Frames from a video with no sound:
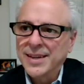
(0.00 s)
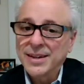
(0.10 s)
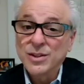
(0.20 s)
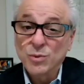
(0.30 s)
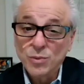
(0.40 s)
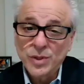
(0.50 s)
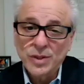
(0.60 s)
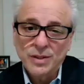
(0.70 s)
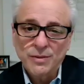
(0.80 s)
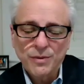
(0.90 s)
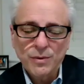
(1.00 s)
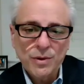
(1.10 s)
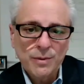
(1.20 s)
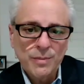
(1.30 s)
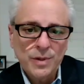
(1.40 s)
that has really
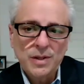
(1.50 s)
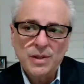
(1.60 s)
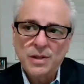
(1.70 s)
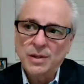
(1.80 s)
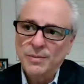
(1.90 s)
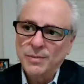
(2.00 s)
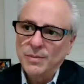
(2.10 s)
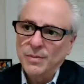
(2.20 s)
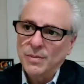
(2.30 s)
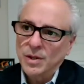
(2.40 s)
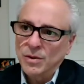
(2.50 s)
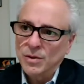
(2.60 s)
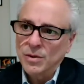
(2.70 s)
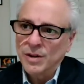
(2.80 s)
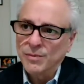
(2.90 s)
informed
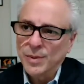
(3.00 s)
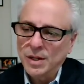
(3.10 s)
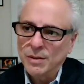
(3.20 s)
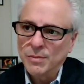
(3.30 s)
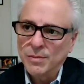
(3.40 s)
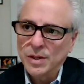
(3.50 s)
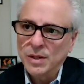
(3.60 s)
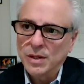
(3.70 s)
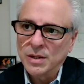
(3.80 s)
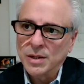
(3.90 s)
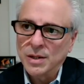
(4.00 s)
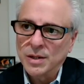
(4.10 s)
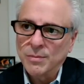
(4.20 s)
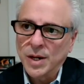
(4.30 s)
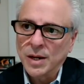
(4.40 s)
who I've become
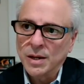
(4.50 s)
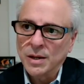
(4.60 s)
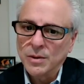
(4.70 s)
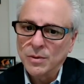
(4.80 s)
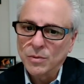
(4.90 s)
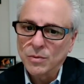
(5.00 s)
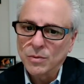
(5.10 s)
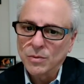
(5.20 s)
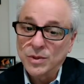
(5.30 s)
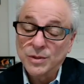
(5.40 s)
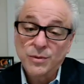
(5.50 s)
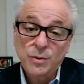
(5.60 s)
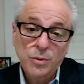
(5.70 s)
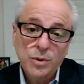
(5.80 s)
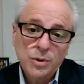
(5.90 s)
in my
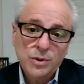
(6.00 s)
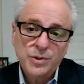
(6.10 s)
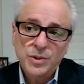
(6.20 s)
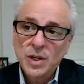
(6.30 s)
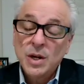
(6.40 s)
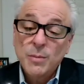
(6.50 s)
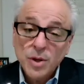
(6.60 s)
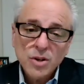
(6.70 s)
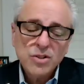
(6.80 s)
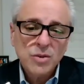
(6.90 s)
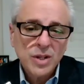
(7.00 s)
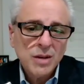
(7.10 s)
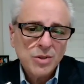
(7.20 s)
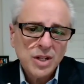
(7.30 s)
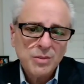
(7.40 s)
different roles, but also at
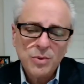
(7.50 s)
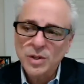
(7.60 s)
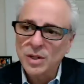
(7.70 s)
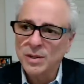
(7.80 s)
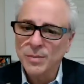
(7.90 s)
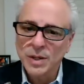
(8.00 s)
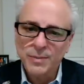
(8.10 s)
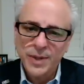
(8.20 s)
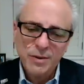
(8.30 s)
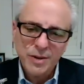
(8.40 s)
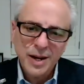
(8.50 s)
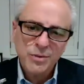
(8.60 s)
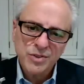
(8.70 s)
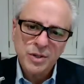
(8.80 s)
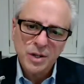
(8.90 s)
Cambridge Hospital. Back when I
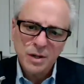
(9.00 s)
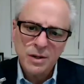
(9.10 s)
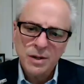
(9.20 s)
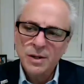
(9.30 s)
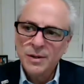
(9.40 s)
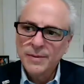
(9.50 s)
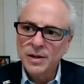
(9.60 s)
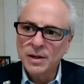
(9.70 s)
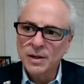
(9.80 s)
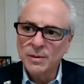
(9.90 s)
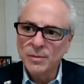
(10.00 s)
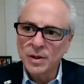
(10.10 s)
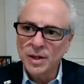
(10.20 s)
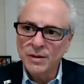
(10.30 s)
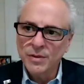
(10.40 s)
was there, a
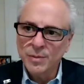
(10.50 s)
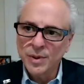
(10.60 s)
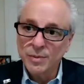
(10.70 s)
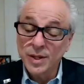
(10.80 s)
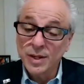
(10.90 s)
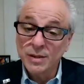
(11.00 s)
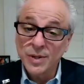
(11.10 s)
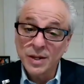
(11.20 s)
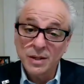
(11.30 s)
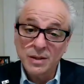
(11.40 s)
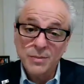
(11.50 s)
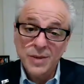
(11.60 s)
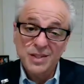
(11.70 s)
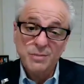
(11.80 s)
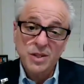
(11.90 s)
lot of the people that had been at the
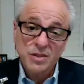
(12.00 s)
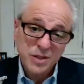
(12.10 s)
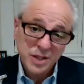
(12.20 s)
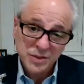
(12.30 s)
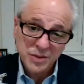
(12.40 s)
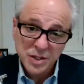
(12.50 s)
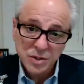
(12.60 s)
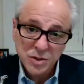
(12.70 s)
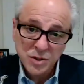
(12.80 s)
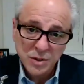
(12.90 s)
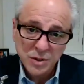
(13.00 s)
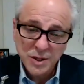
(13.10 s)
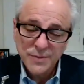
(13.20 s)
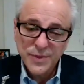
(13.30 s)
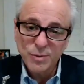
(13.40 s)
Mass Mental Health Center
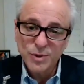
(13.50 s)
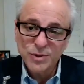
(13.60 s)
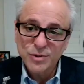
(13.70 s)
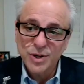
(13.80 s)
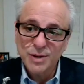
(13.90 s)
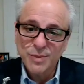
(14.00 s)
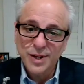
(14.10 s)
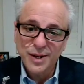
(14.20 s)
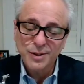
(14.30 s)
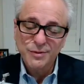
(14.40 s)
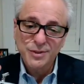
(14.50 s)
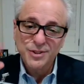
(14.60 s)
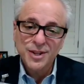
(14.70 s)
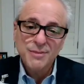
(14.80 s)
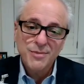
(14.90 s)
that were trained by Alvin
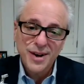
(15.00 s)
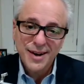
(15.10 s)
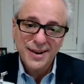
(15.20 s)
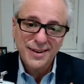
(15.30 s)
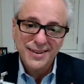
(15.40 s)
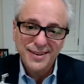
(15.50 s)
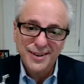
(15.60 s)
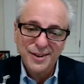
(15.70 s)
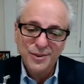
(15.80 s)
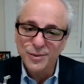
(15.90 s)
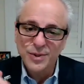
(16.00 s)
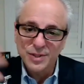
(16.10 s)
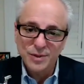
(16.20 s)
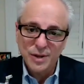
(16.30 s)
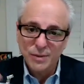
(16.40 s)
Semrad, who
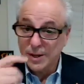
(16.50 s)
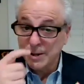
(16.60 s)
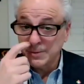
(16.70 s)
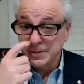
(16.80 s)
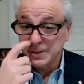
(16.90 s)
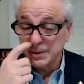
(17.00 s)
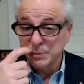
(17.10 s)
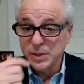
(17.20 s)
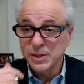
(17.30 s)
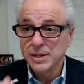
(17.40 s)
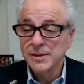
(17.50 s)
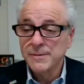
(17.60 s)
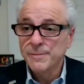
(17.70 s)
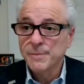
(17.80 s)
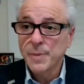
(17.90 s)
wasn't around when I was there, but
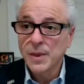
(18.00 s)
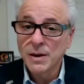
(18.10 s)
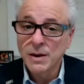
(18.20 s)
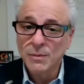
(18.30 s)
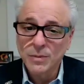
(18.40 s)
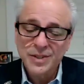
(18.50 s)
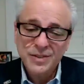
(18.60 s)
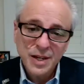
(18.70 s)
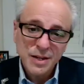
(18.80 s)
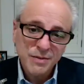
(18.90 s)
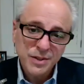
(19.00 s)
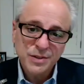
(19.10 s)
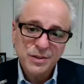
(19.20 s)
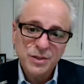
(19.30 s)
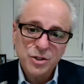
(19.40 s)
Les
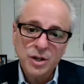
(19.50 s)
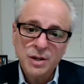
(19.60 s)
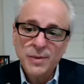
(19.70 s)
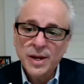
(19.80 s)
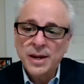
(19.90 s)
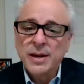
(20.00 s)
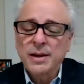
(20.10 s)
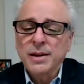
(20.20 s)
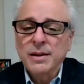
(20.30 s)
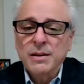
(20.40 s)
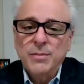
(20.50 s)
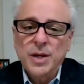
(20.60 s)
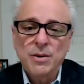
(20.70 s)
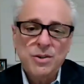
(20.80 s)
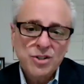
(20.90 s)
Havens and John Mack and
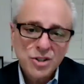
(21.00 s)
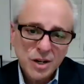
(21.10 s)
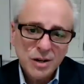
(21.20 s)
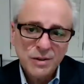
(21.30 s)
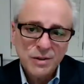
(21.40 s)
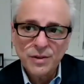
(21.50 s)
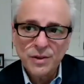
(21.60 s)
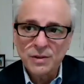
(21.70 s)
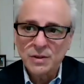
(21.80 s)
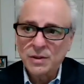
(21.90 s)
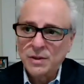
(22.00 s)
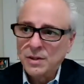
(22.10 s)
Myron Sheriff and